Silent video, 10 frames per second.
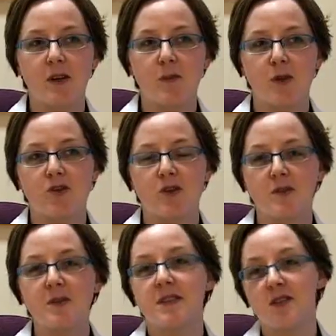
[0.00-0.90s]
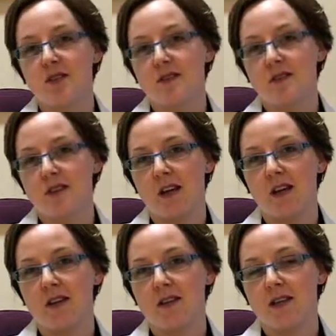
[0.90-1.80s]
laboratory positions
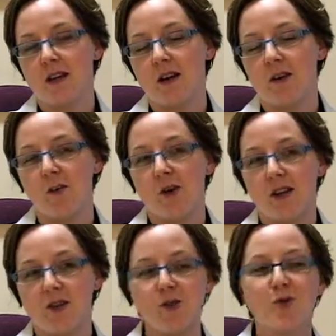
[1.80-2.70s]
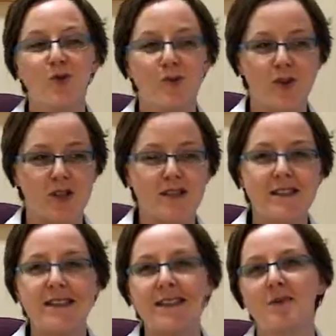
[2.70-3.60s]
and what I don't want to
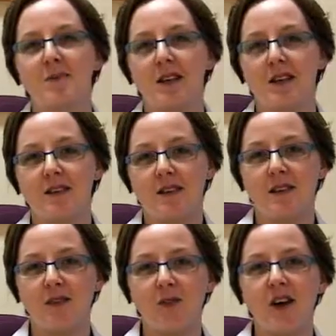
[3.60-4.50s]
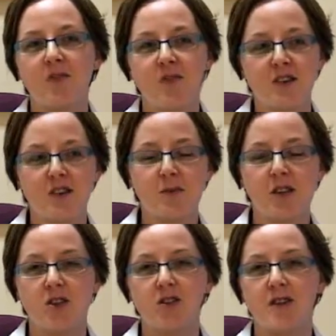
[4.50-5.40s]
see typically is a, a, five or six
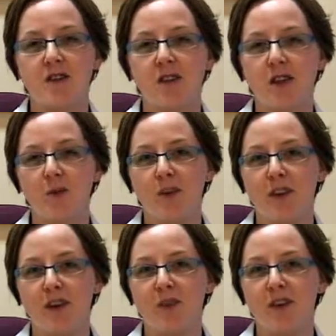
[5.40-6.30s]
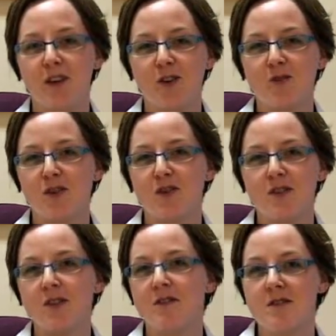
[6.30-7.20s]
page CV with everything you've done since